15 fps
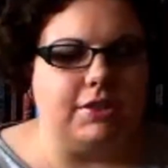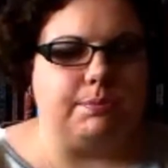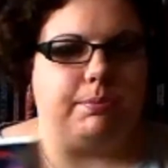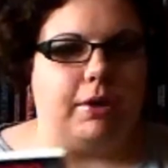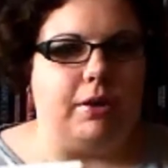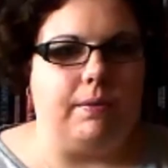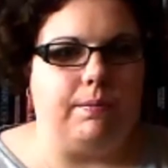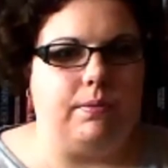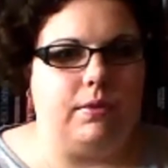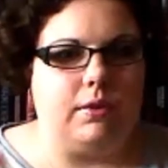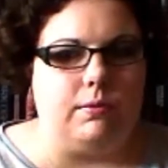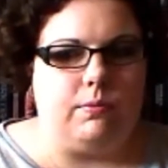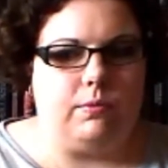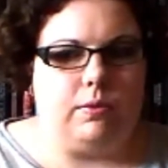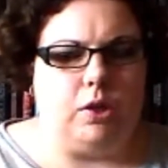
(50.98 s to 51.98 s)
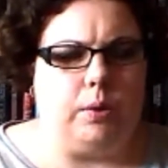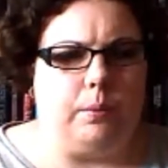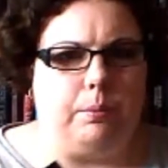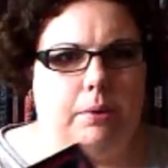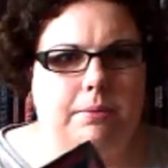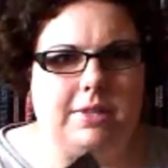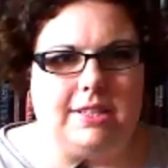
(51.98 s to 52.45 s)
but you'll
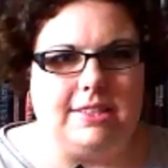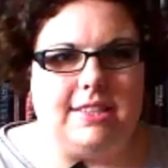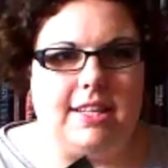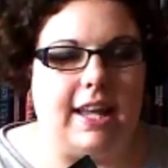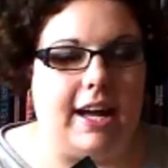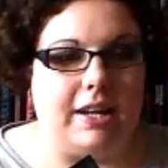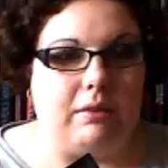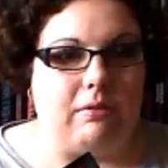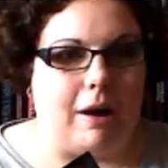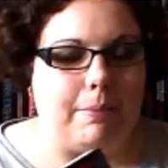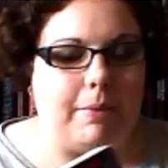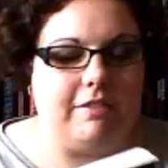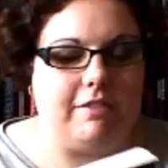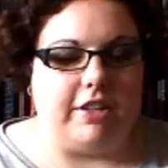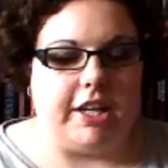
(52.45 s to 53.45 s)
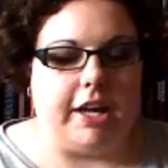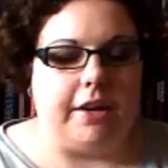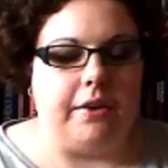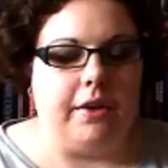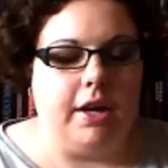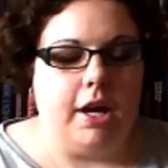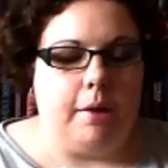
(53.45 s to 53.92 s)
probably see that in a wrap-up video.
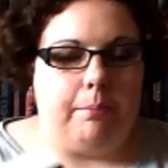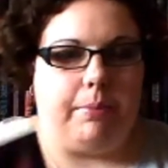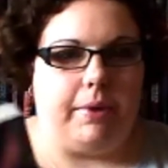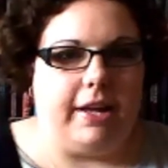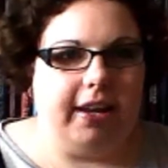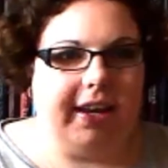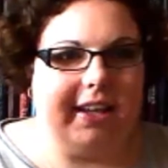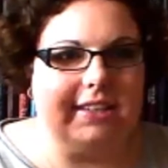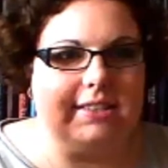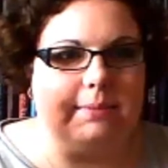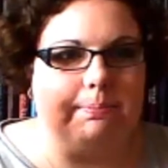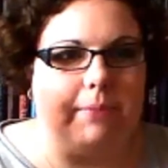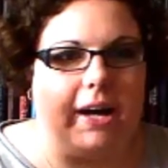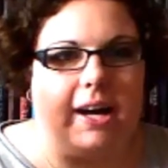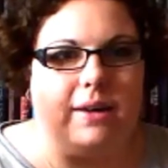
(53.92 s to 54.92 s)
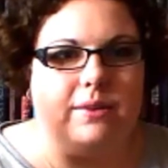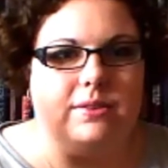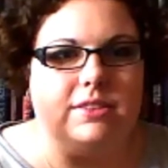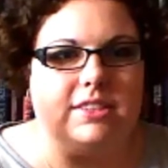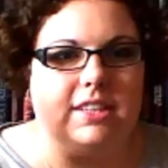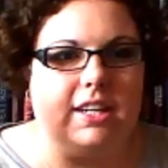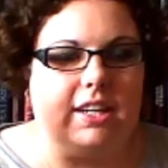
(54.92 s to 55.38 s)
But it's
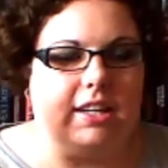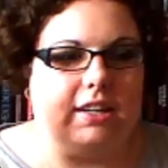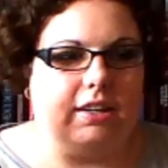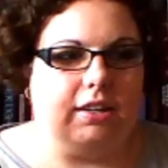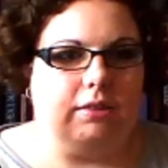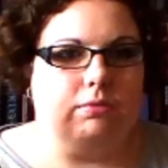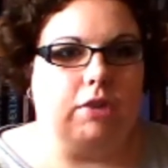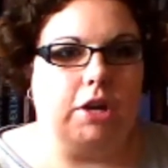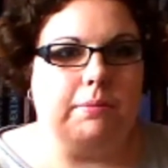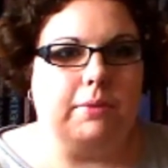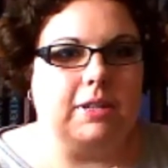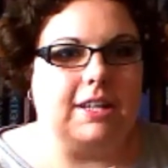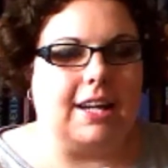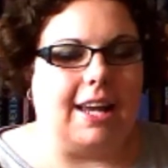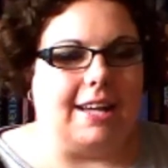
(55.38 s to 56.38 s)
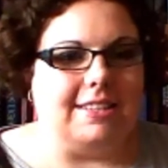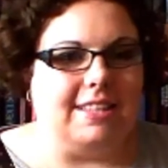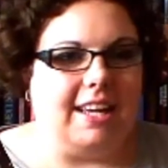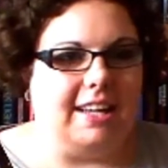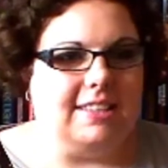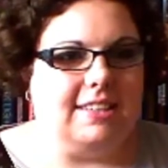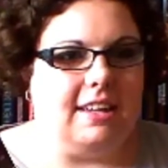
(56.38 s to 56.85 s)
about a Roman
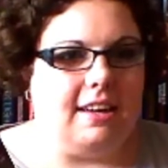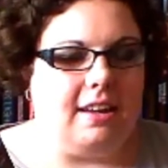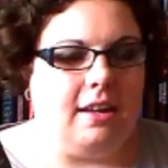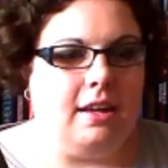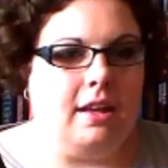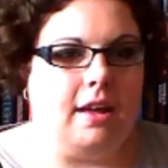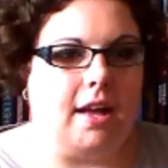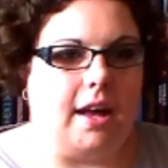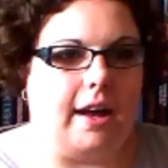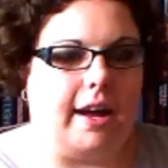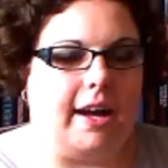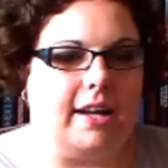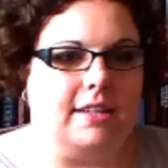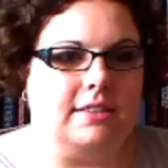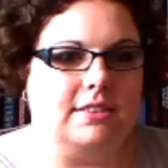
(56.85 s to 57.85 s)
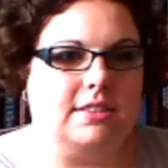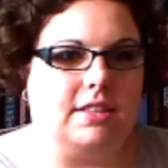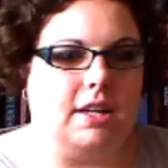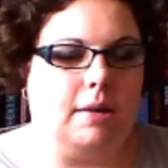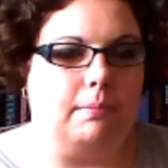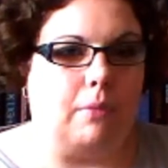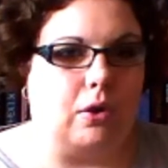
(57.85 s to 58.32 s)
gladiator and
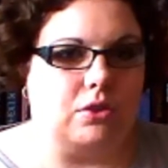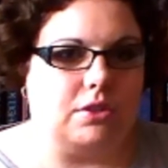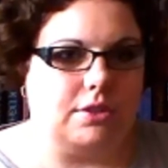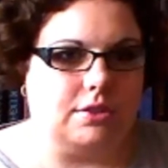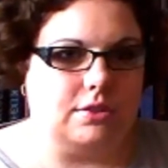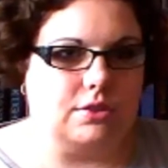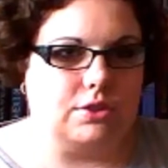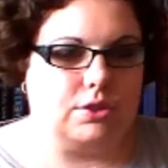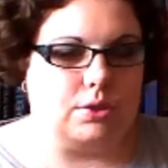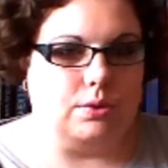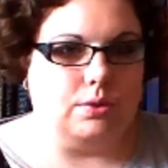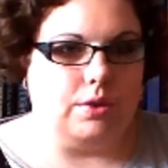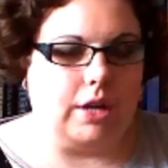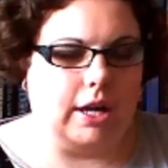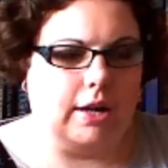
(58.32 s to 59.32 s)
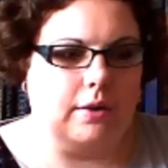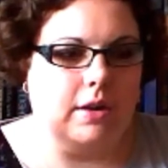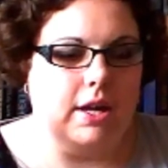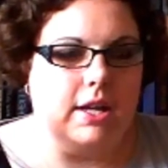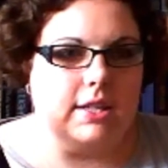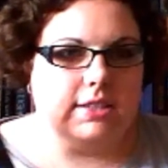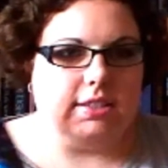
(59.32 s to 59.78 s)
a modern schoolgirl
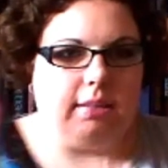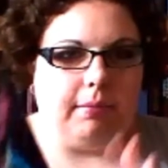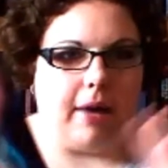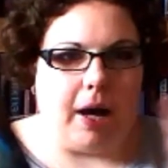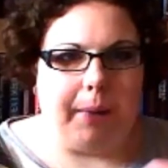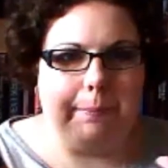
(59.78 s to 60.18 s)
somehow